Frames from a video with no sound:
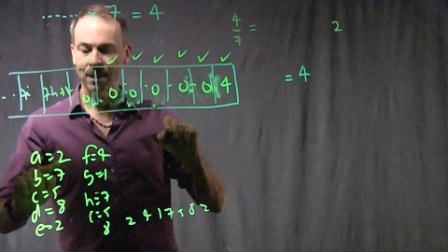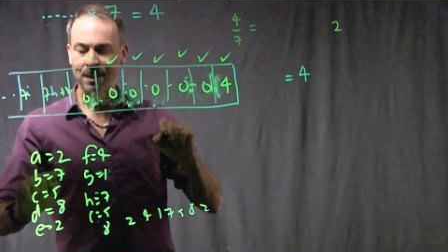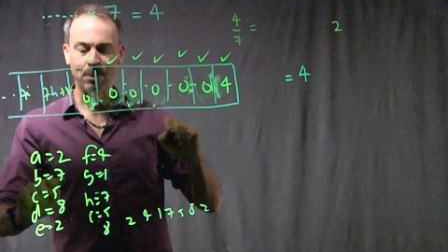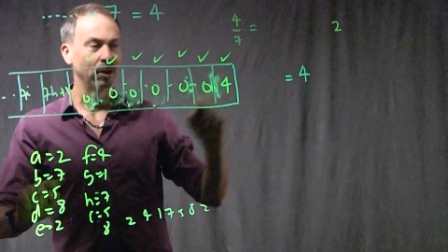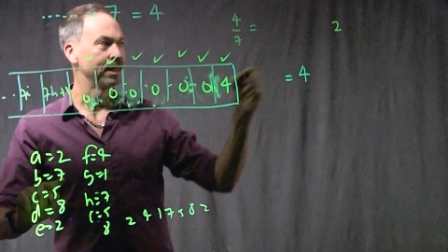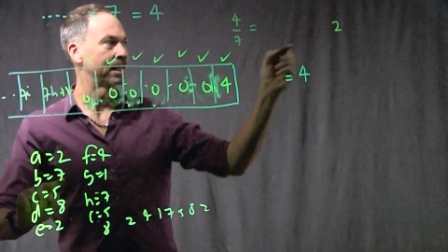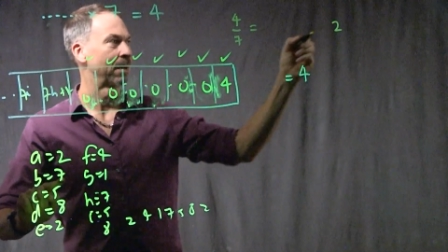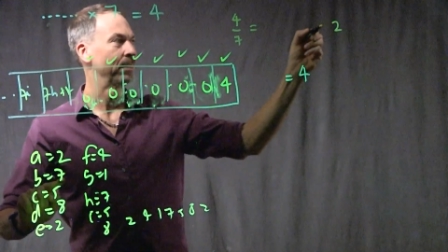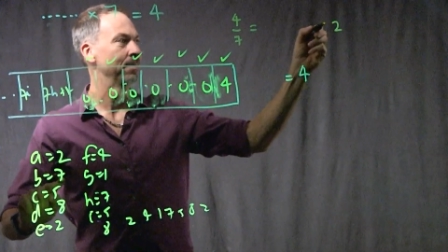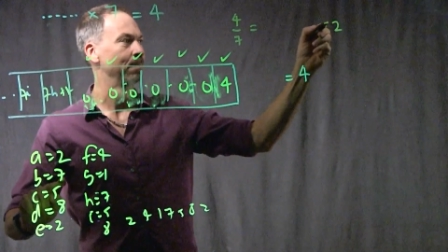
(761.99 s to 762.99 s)
then we got a
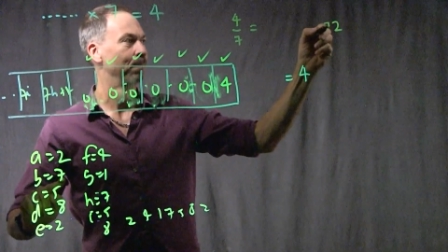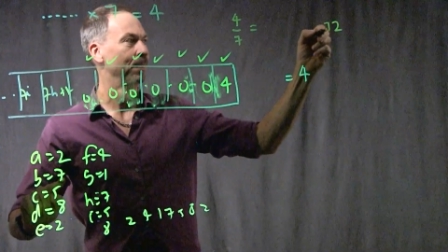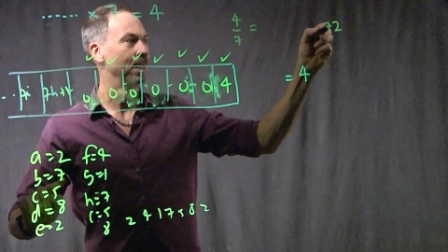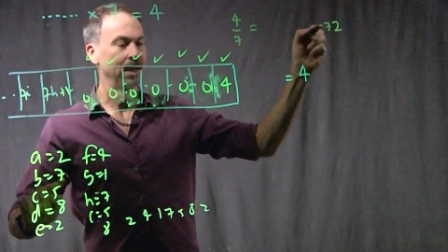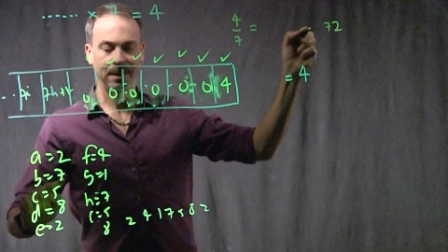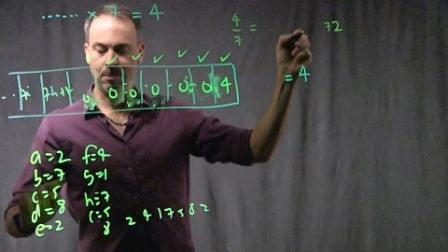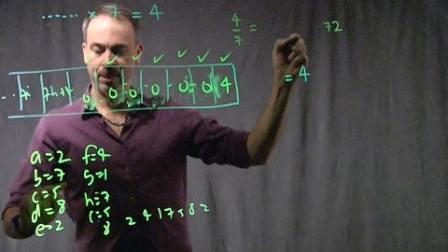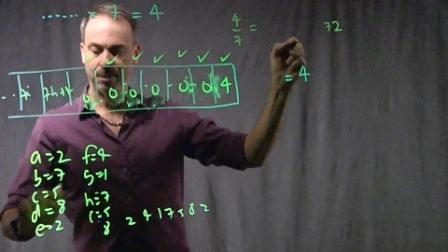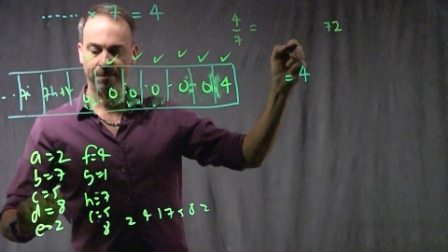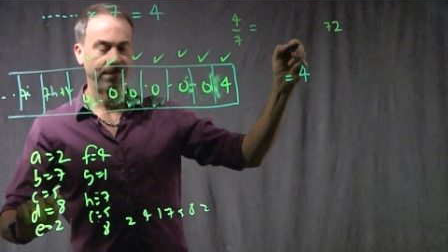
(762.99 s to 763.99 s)
7, then we
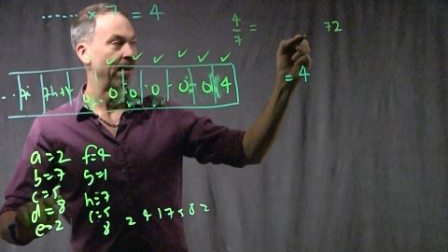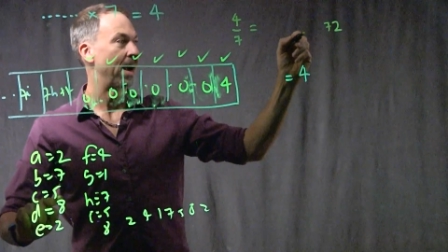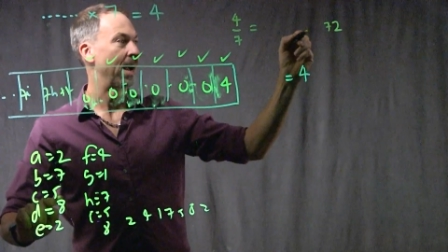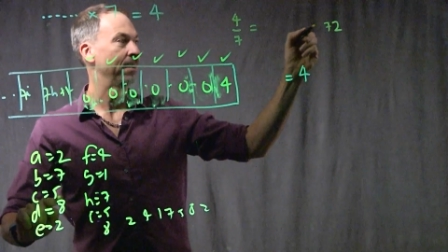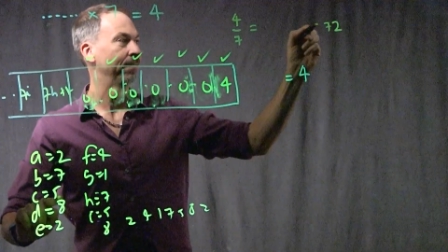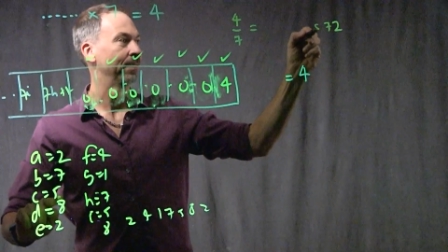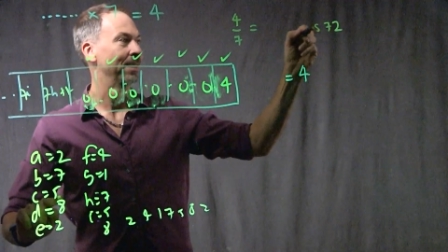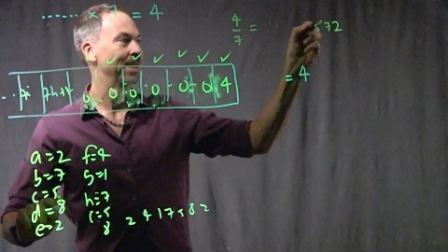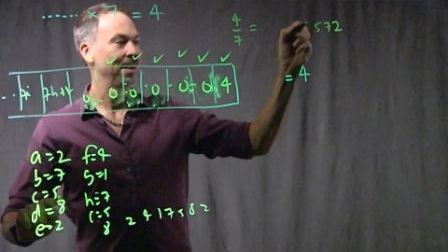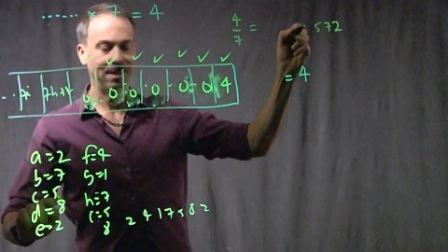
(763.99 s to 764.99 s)
got a 5,
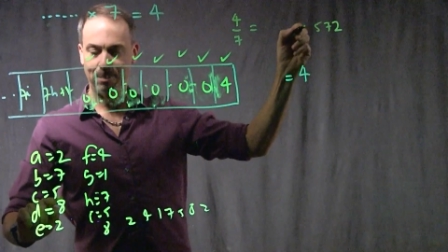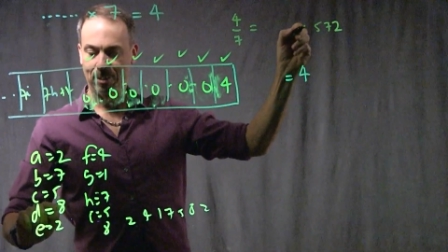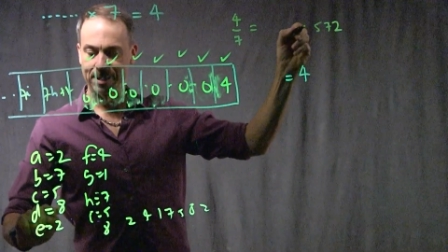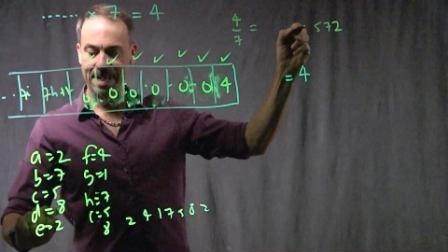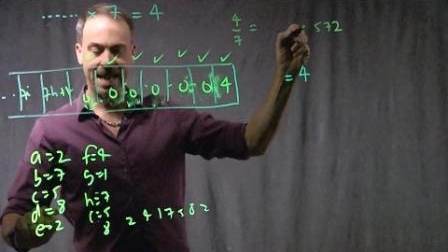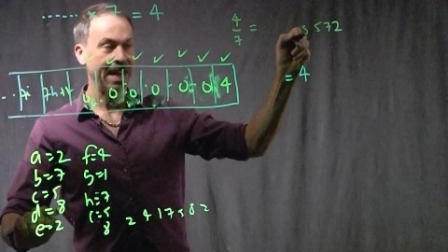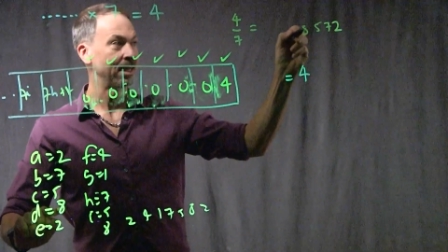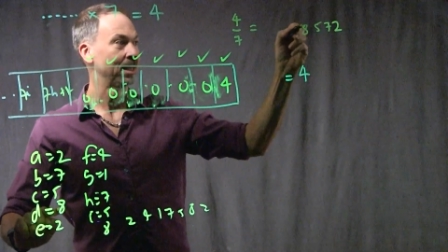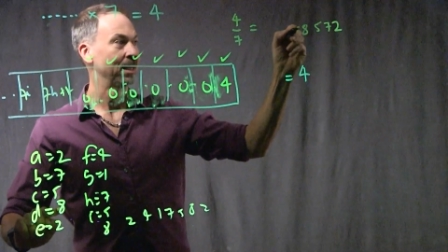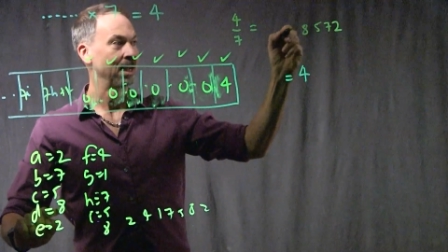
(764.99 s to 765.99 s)
then we got an
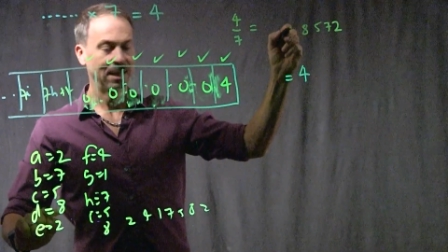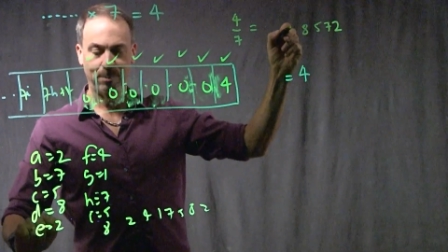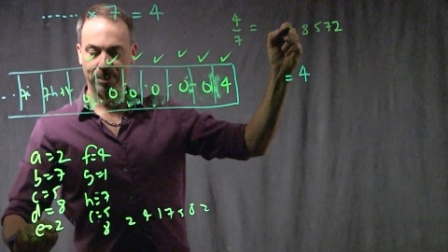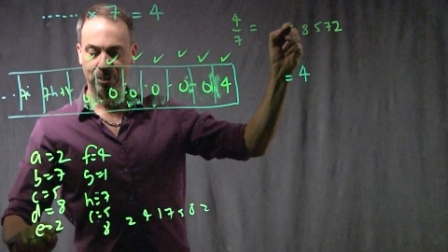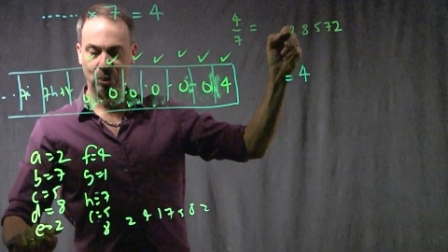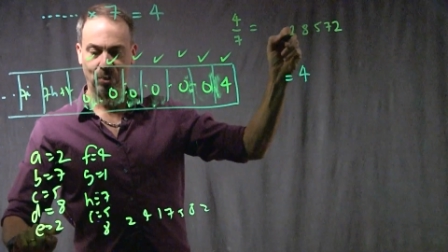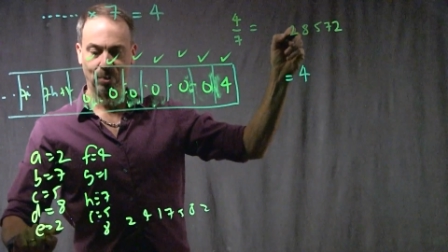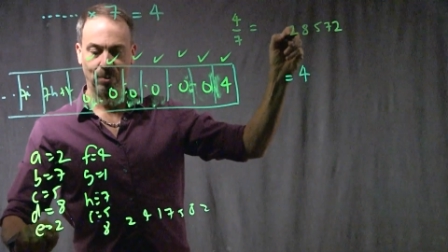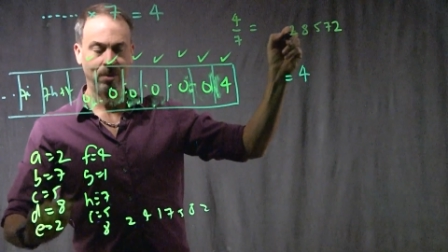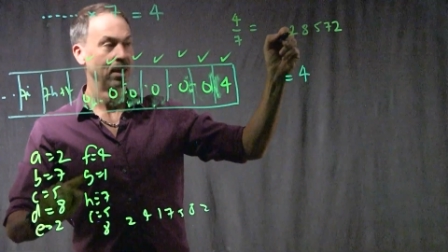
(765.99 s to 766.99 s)
8, then we got a
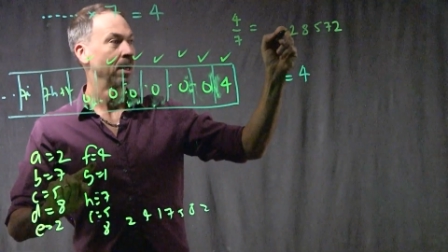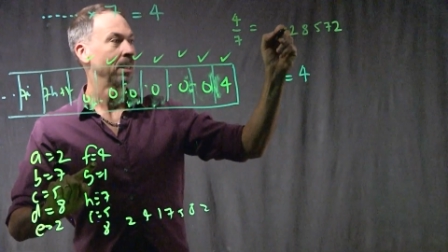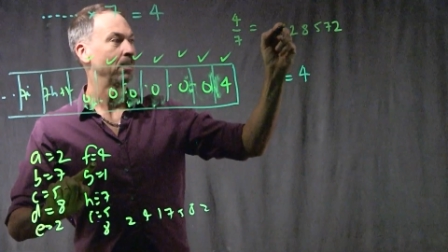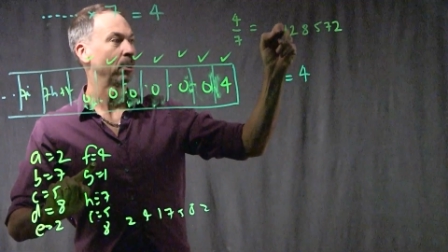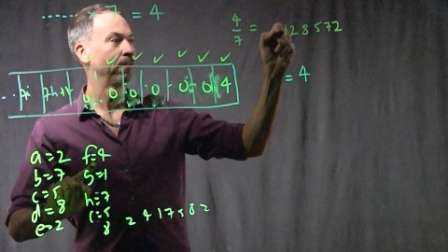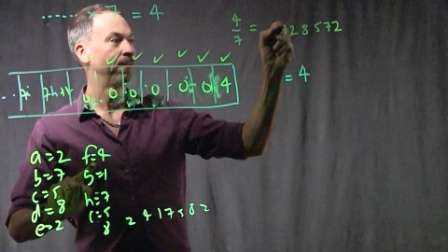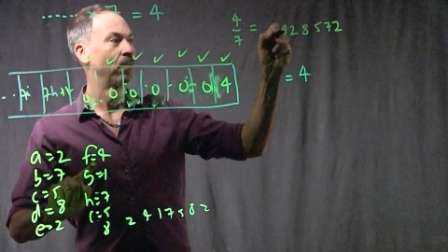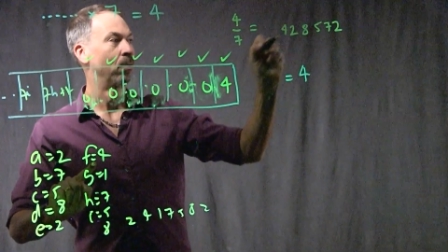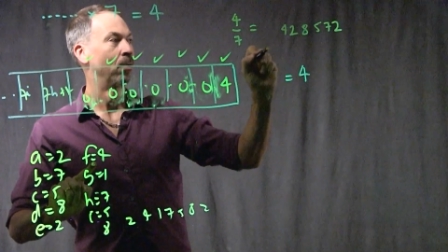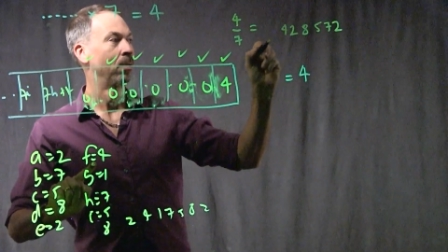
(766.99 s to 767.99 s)
2, then we got a
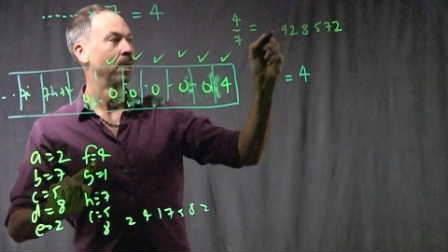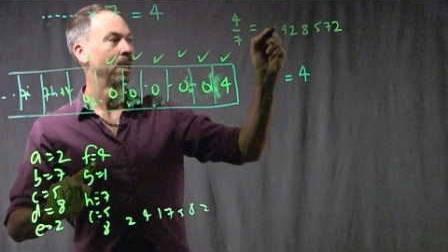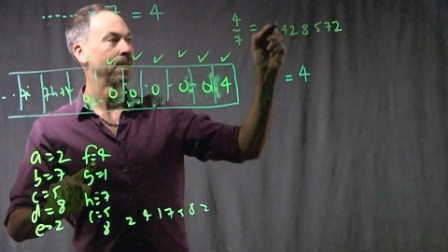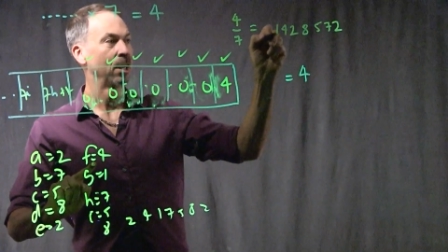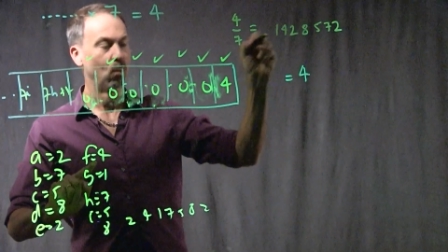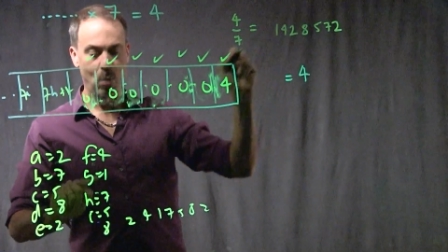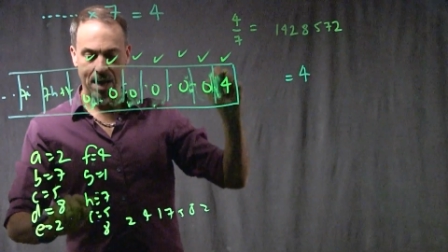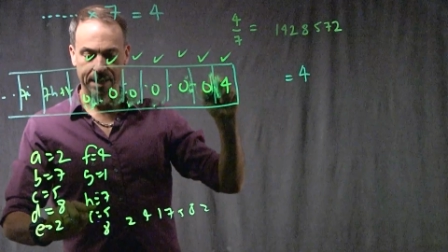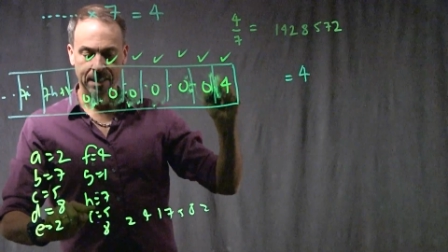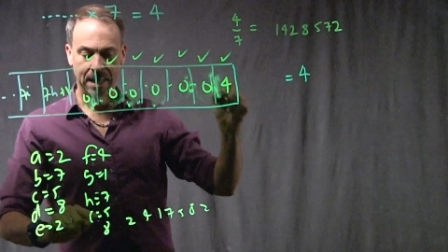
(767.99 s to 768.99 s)
4, then a
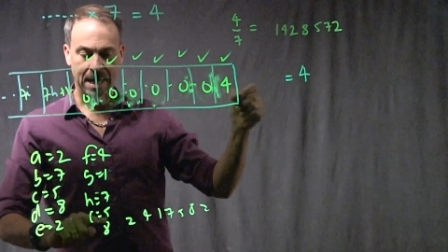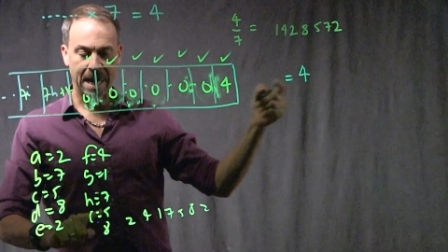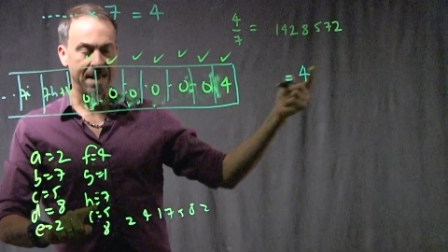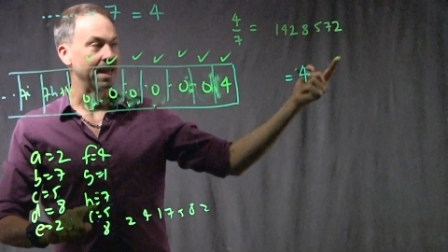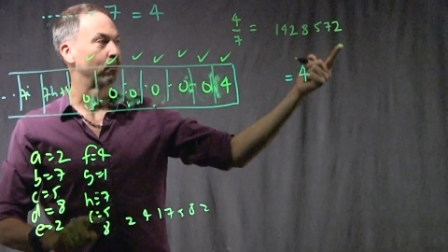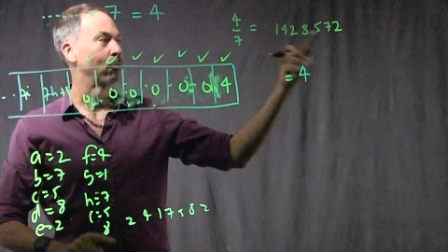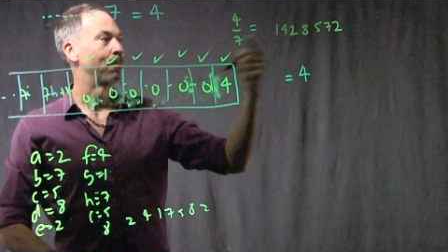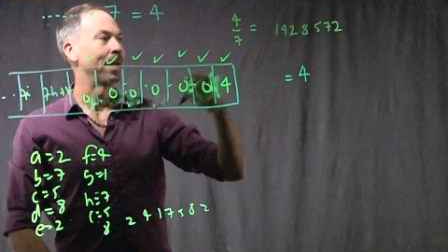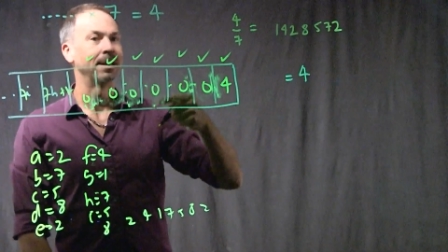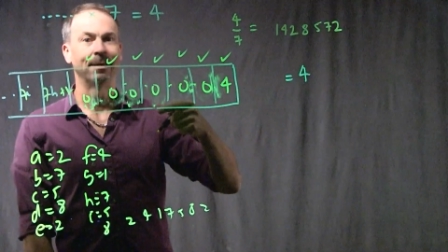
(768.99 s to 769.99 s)
1, and then we
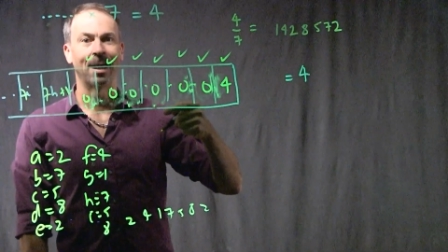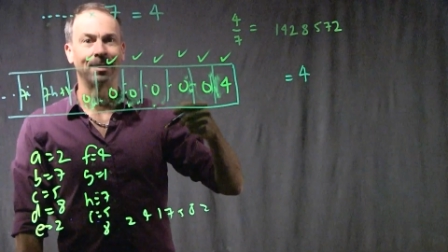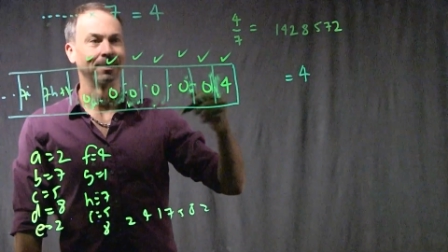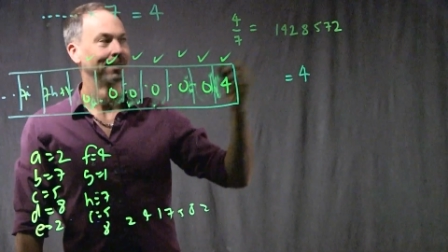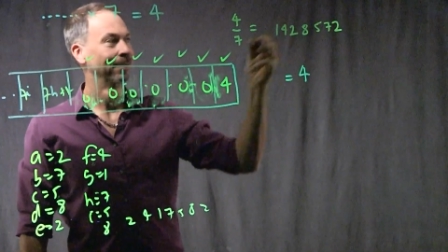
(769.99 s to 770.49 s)
repeated that.